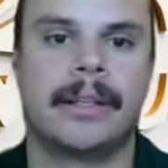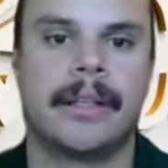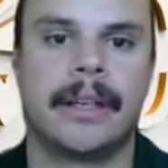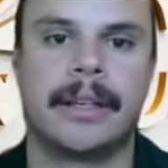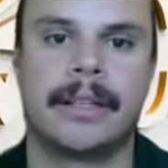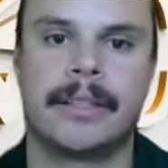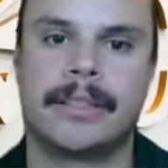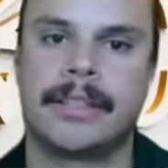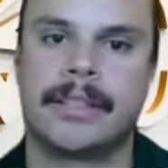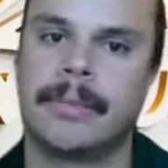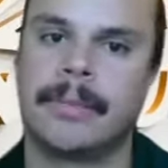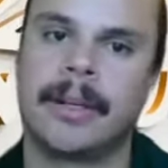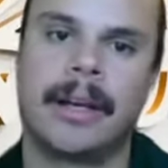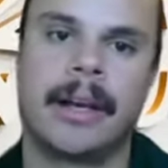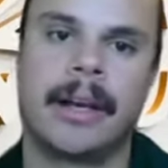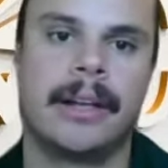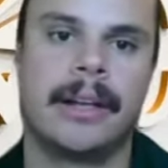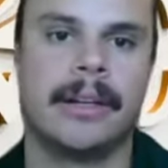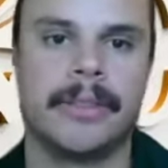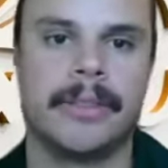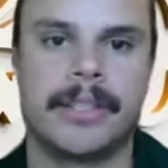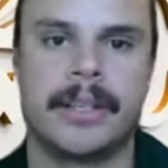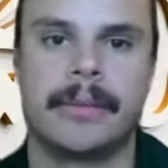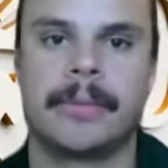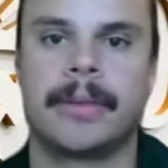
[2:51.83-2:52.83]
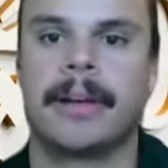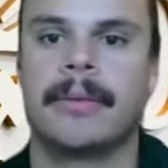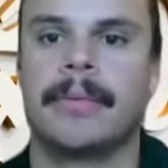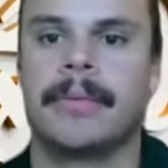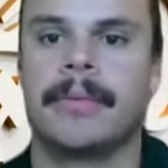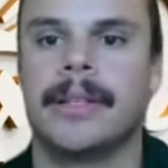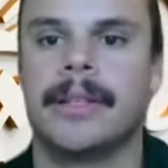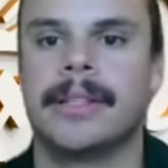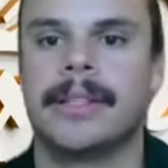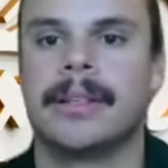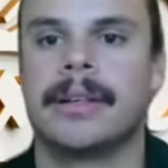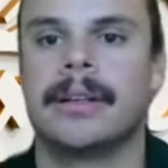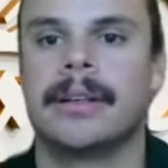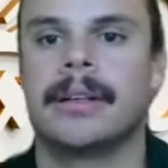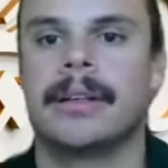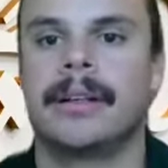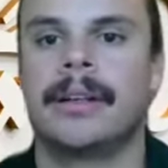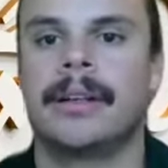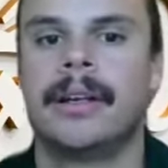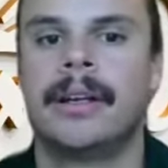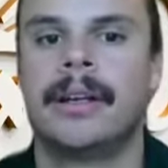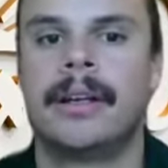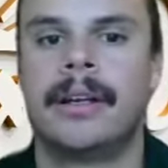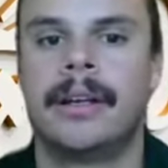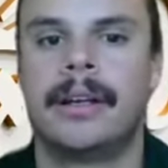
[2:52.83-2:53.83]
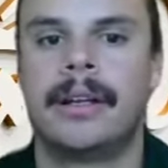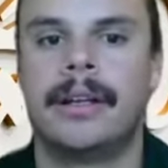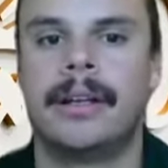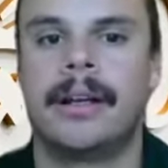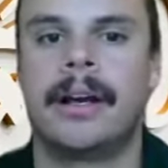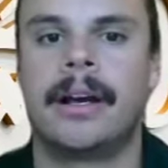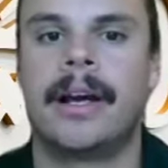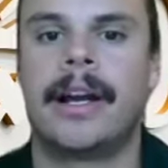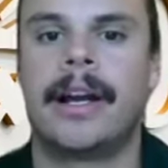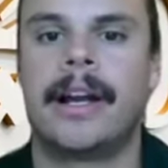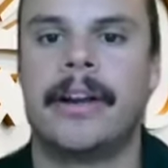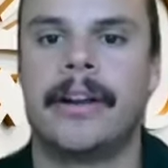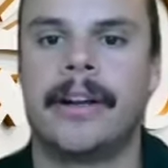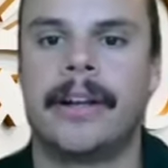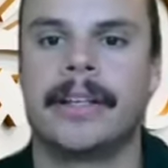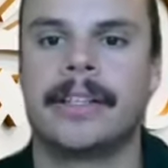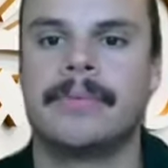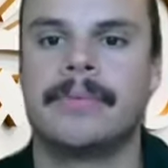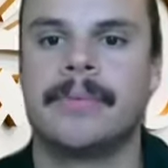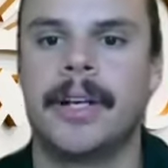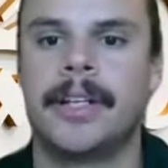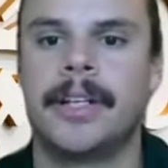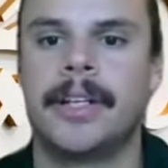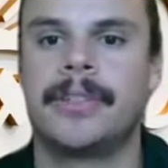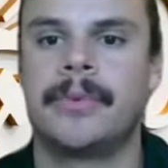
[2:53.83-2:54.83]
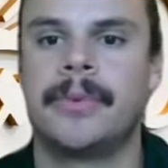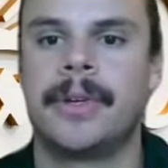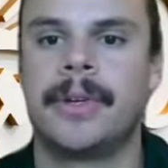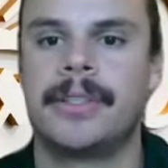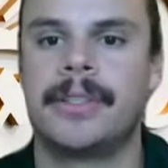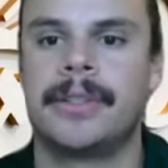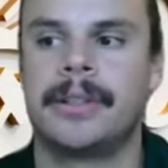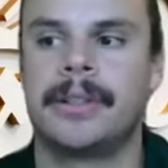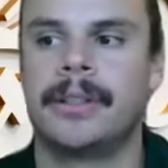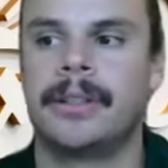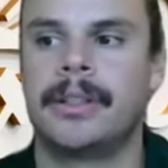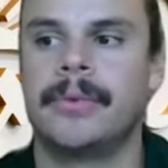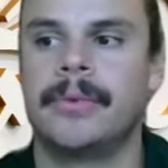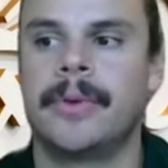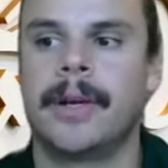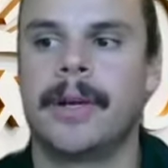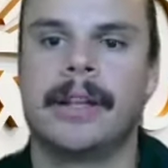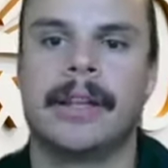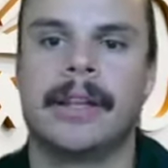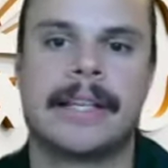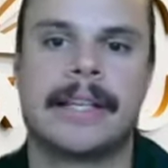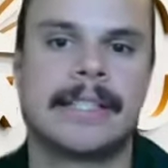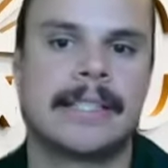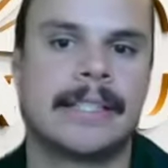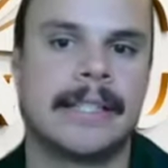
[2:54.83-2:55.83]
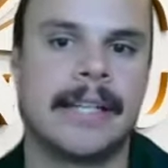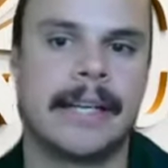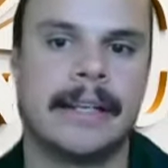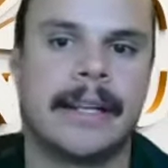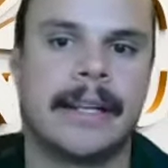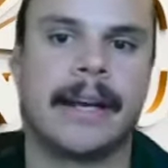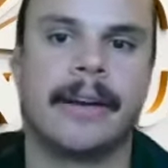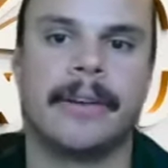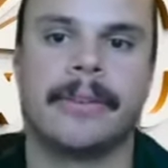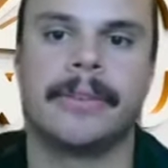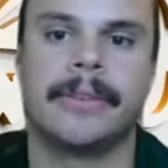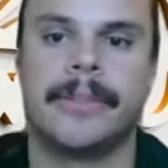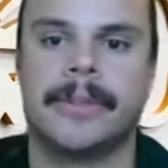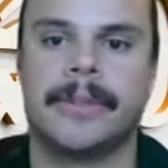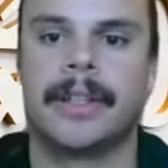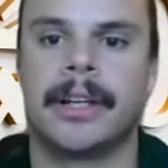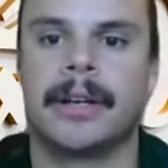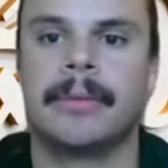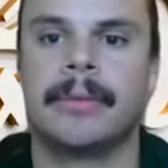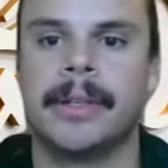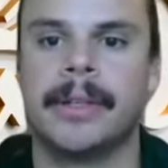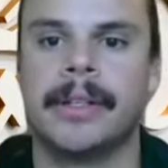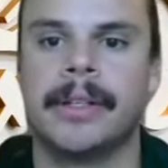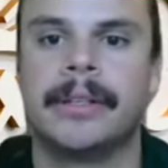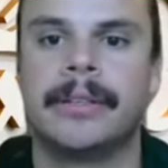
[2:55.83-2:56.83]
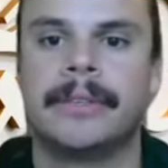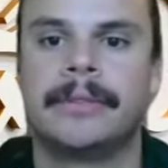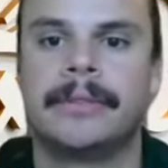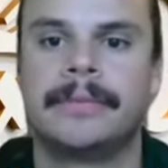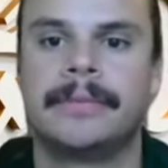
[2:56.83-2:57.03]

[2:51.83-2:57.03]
Like I know some companies are not hiring as much. What's a good way to stand out to a company?